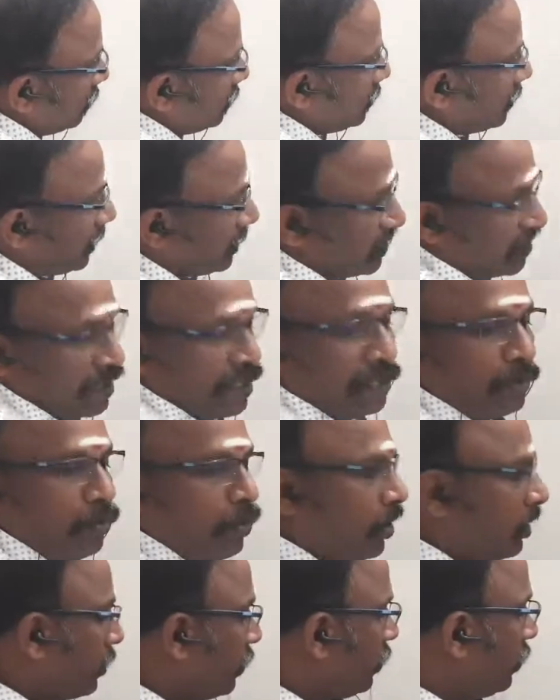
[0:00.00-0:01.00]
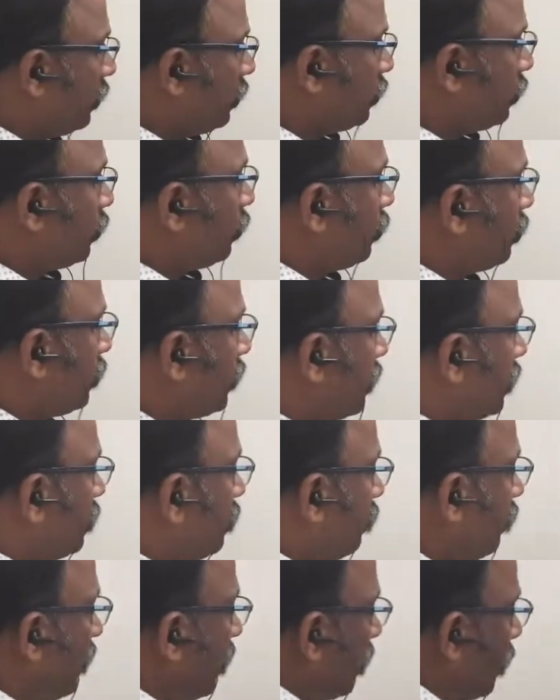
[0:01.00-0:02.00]
section 1. So that's
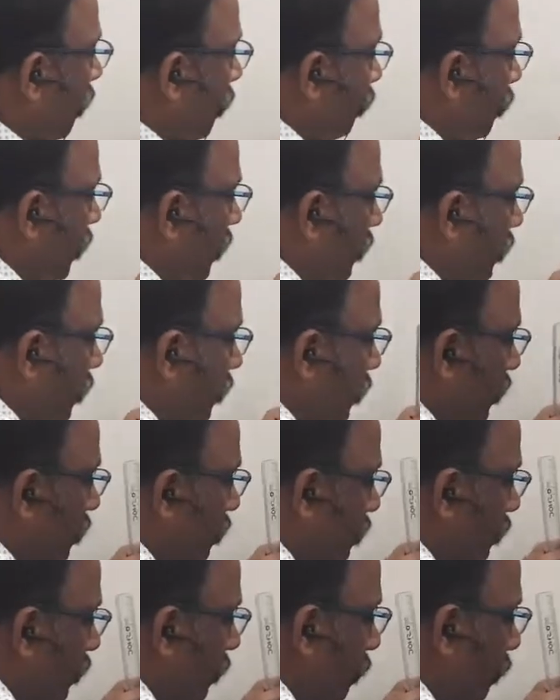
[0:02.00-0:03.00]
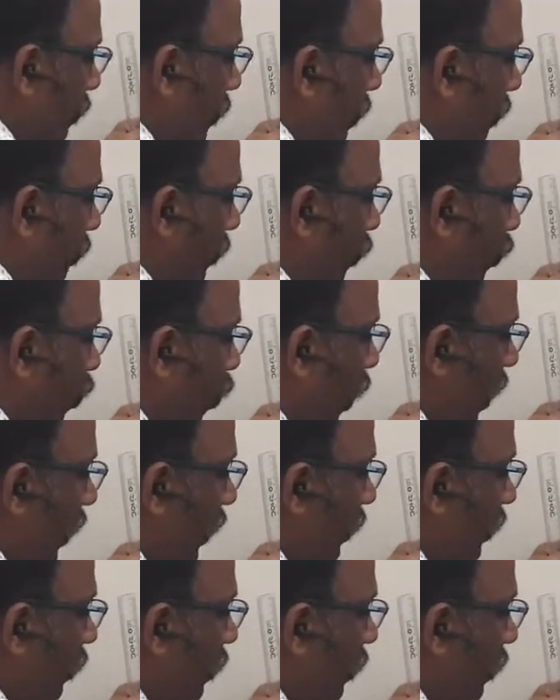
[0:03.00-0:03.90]
we completed the step number 1